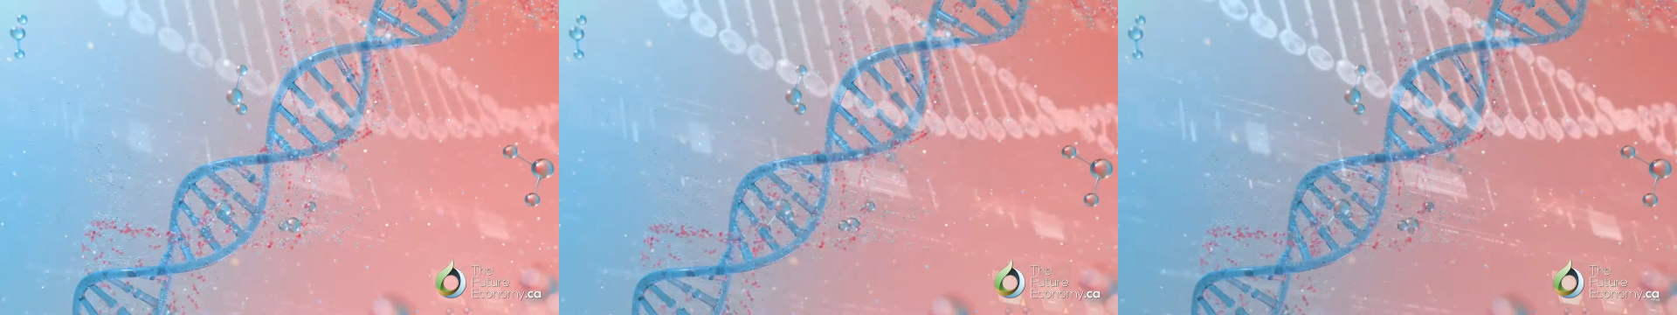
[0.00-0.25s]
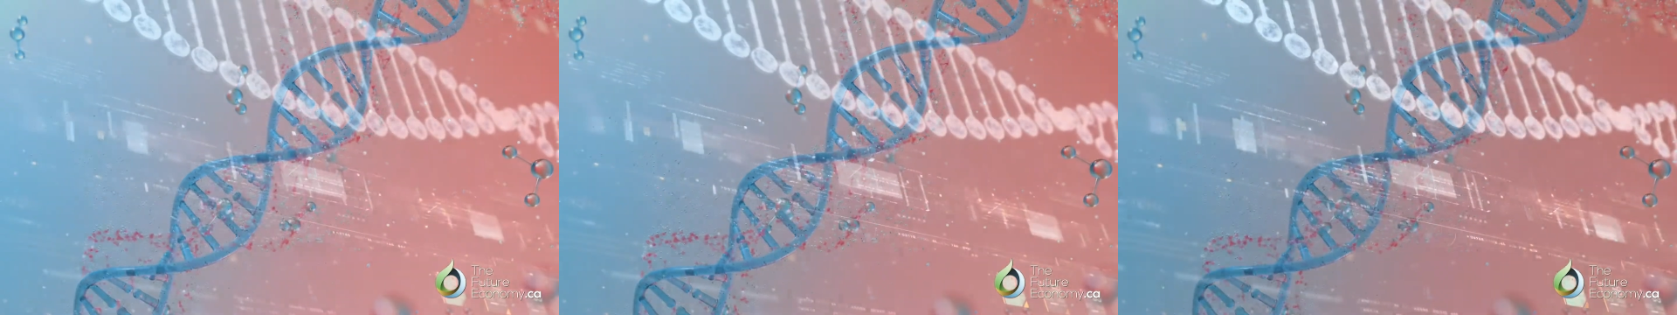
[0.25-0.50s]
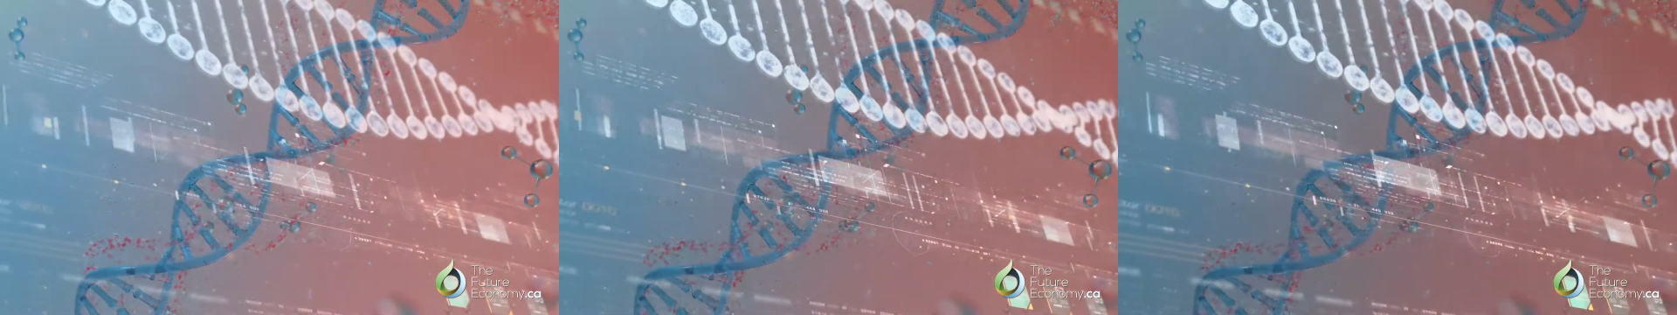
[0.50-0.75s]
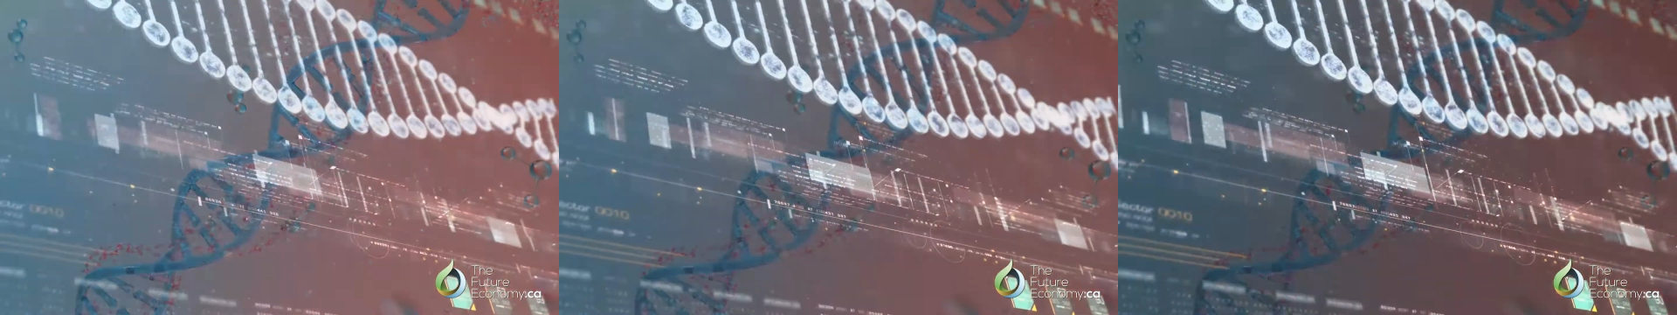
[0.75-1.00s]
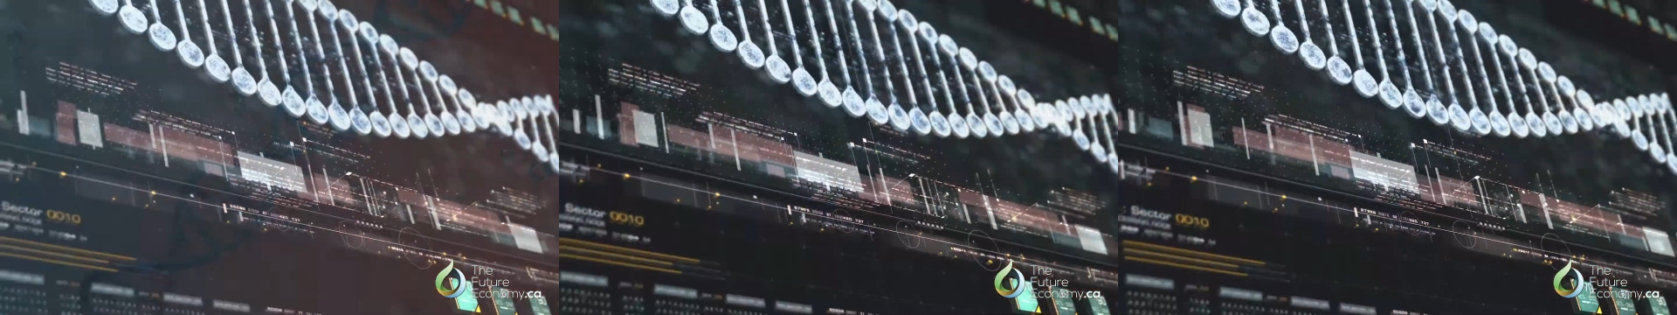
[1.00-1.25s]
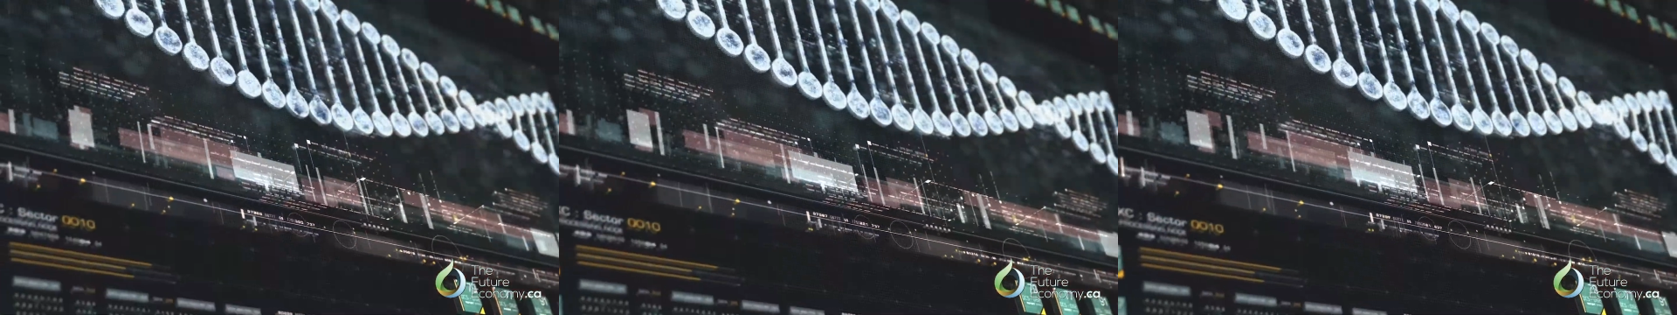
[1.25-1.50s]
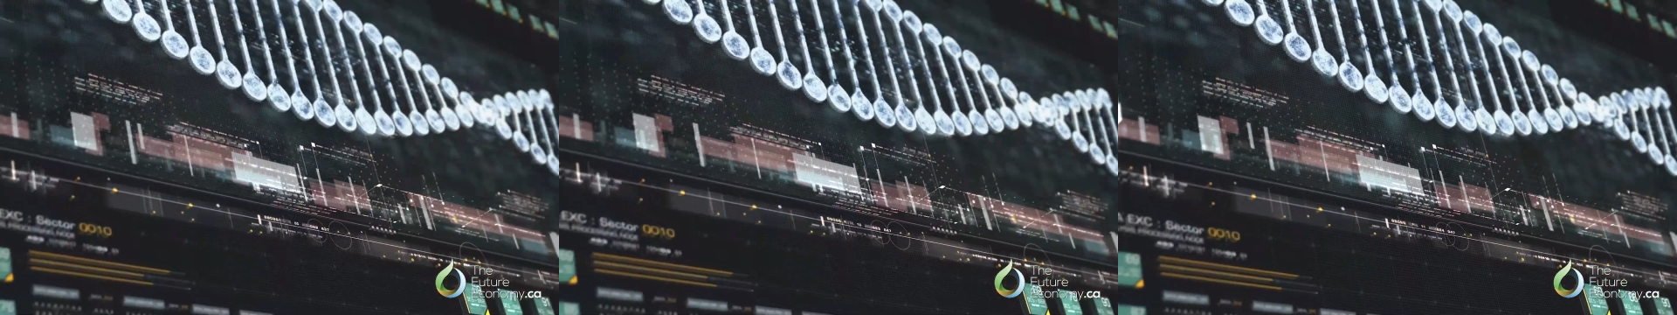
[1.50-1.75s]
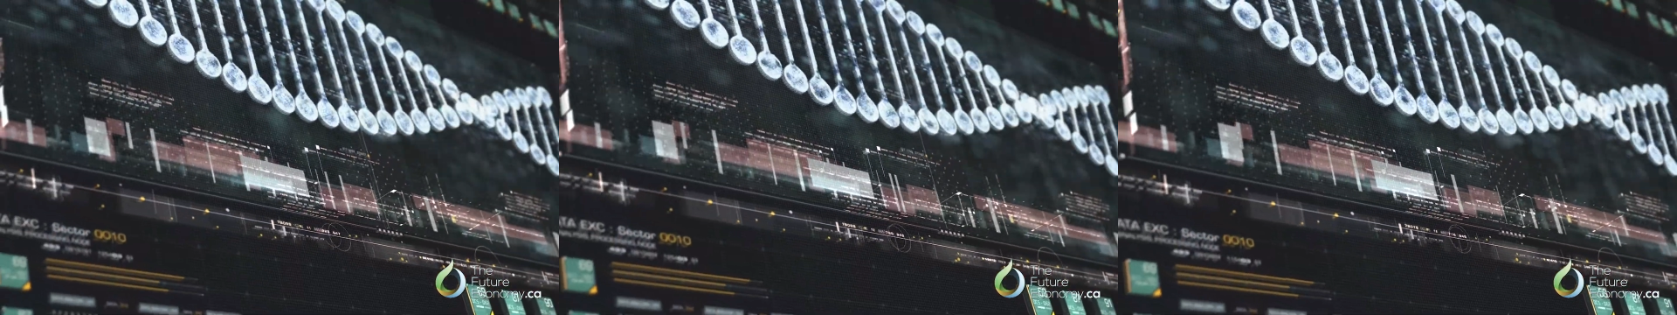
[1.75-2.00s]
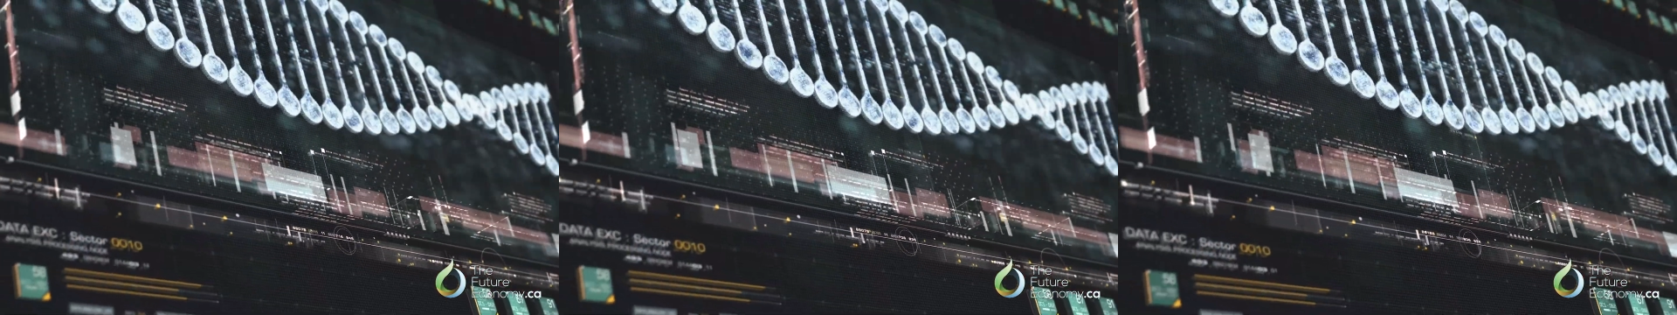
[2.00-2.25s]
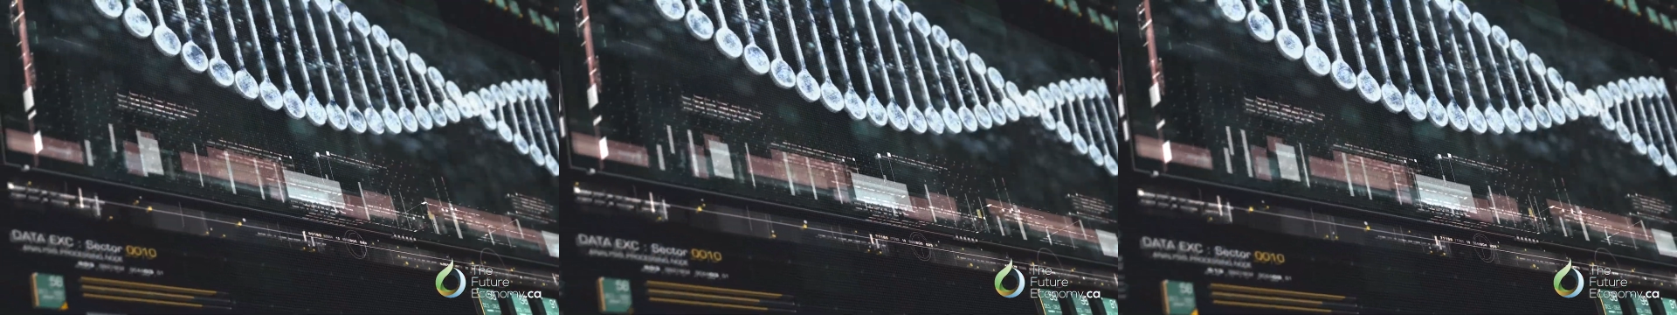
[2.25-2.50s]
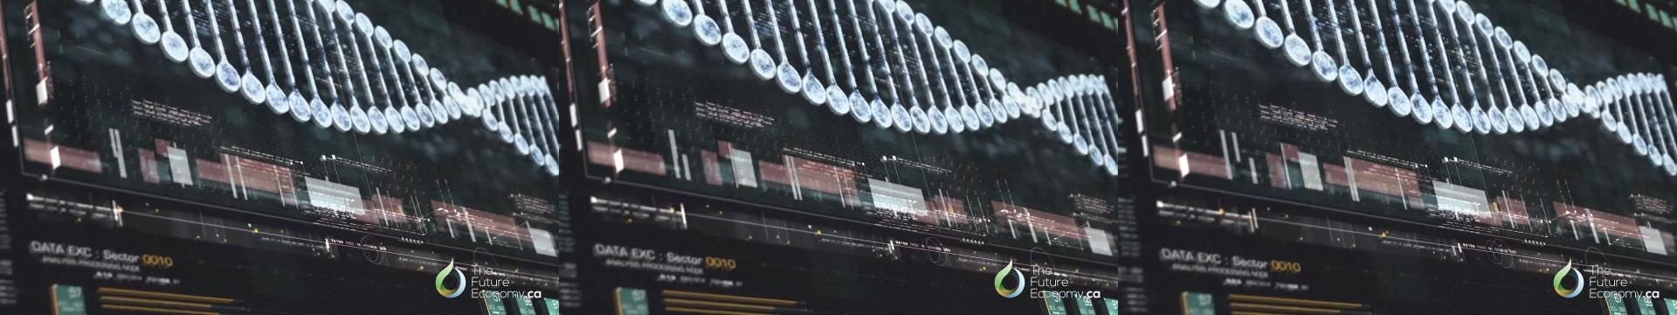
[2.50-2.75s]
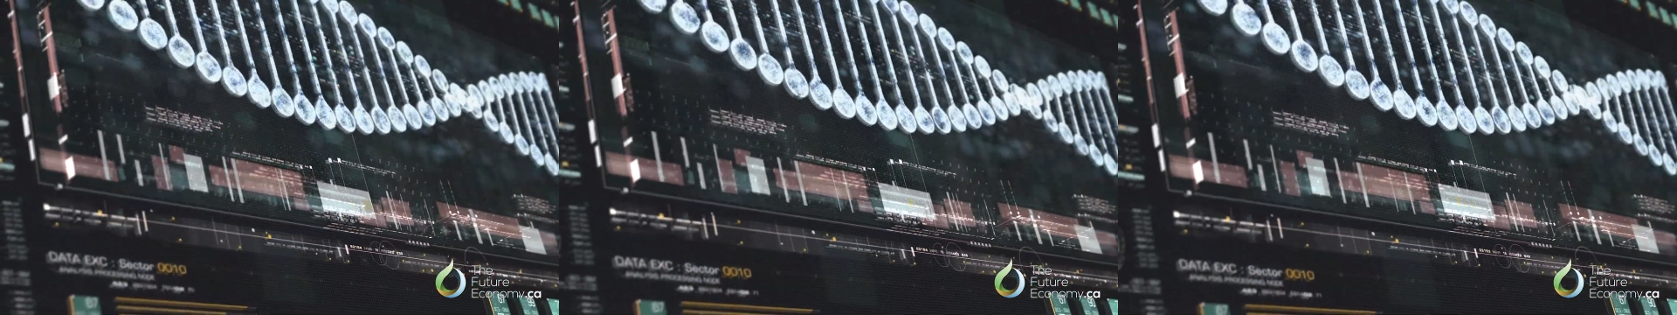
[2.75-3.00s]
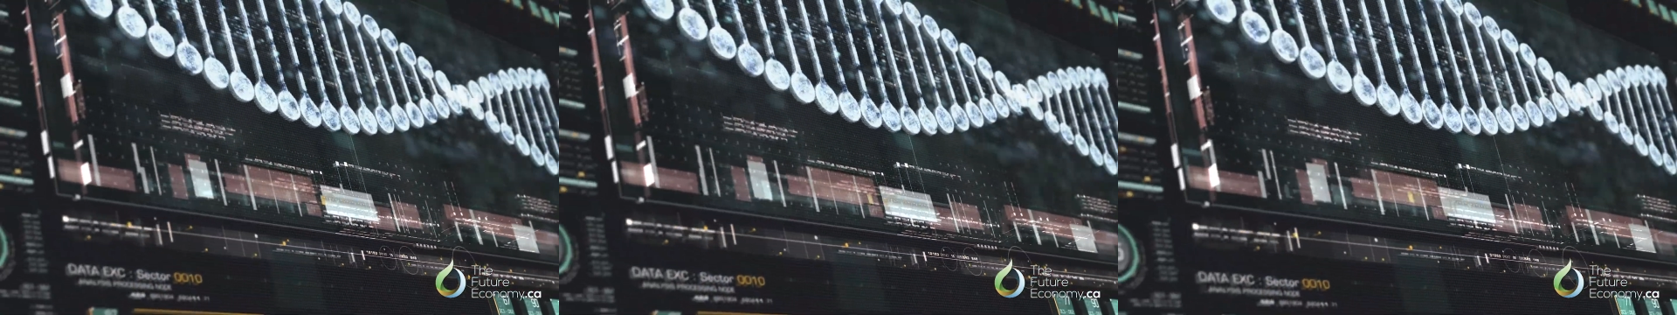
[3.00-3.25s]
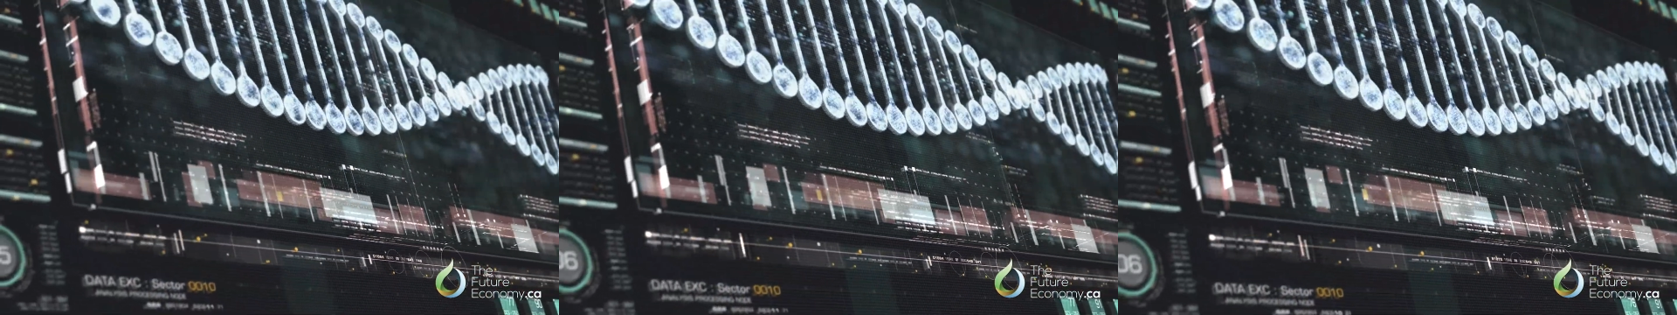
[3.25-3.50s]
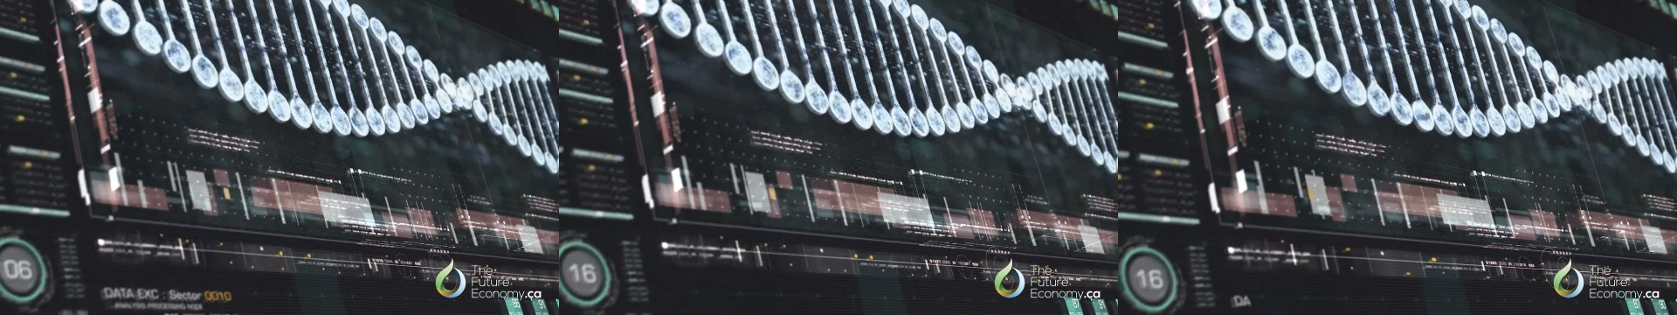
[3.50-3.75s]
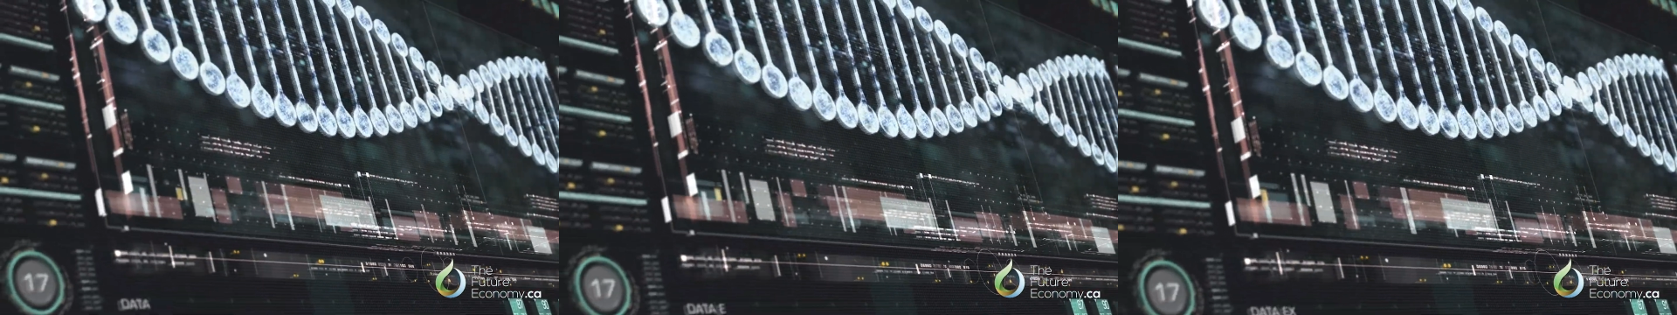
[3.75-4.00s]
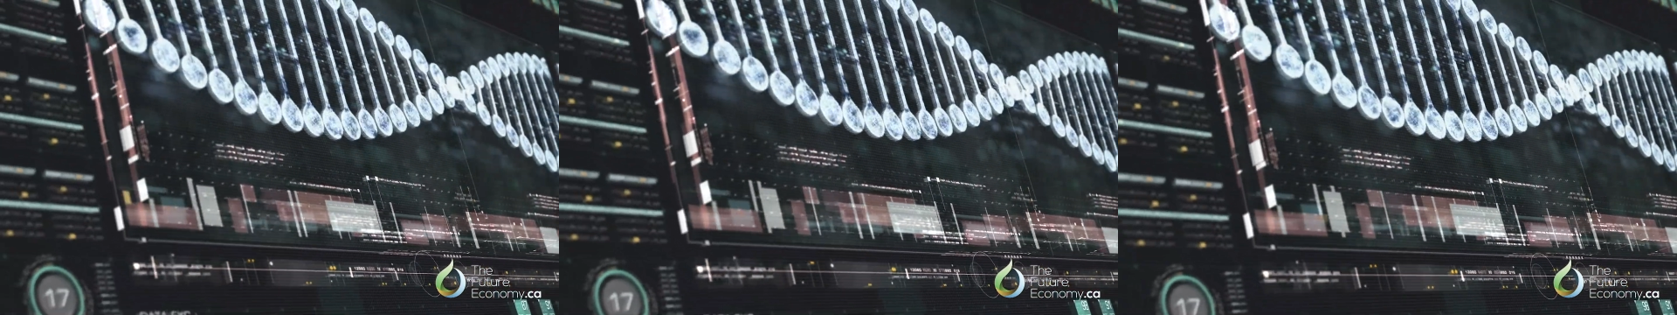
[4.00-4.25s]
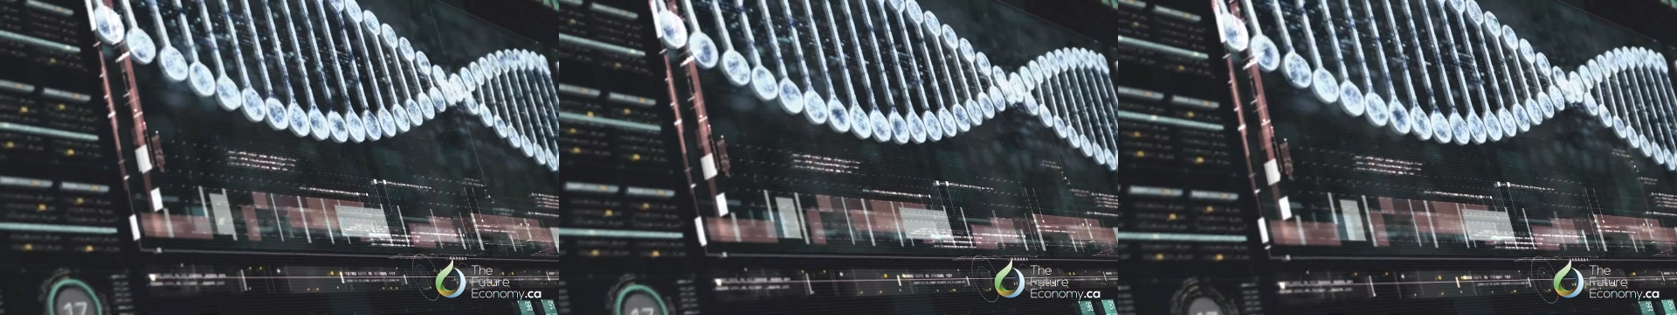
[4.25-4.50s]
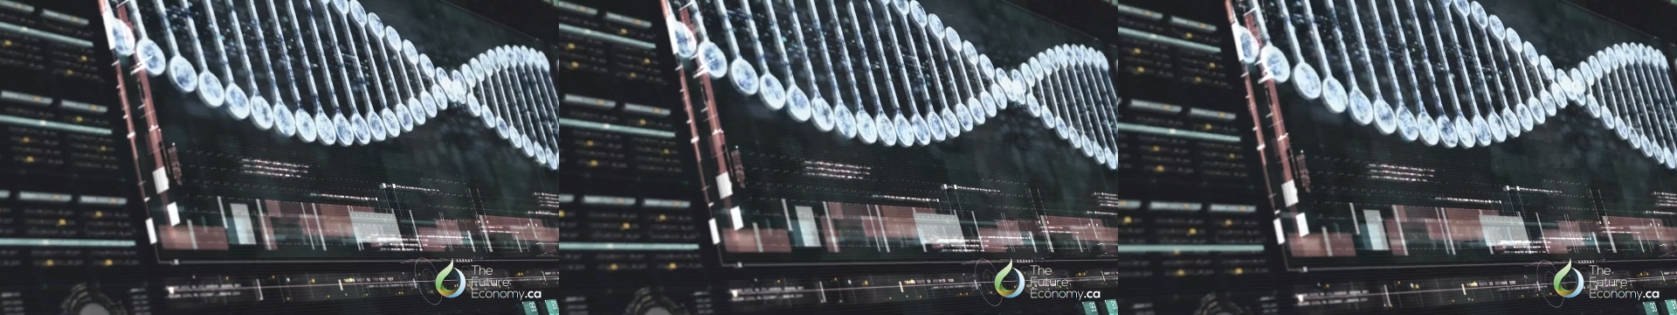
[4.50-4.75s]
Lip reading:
No face is visible, so there are no lips to read.